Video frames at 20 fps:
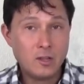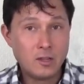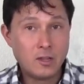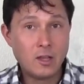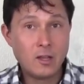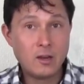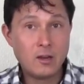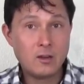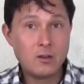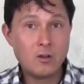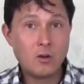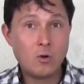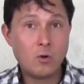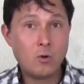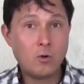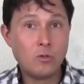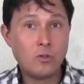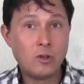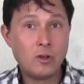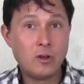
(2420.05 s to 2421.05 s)
getting
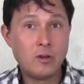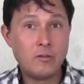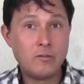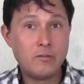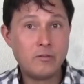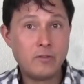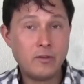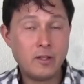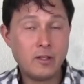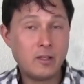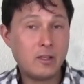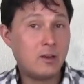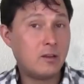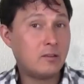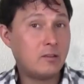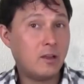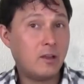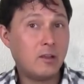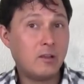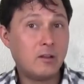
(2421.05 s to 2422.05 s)
hold of and
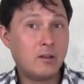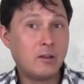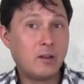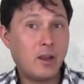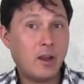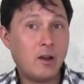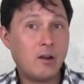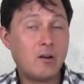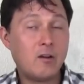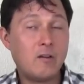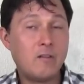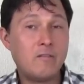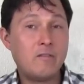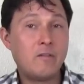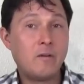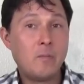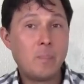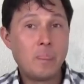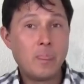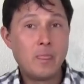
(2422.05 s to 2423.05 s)
getting taken care
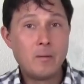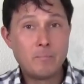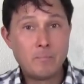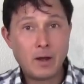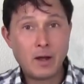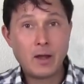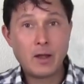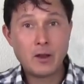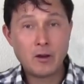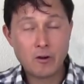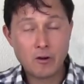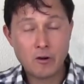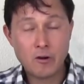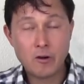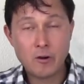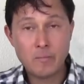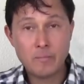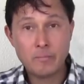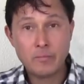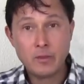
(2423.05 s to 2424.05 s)
of by
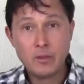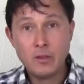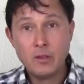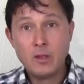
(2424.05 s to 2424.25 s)
Hurom.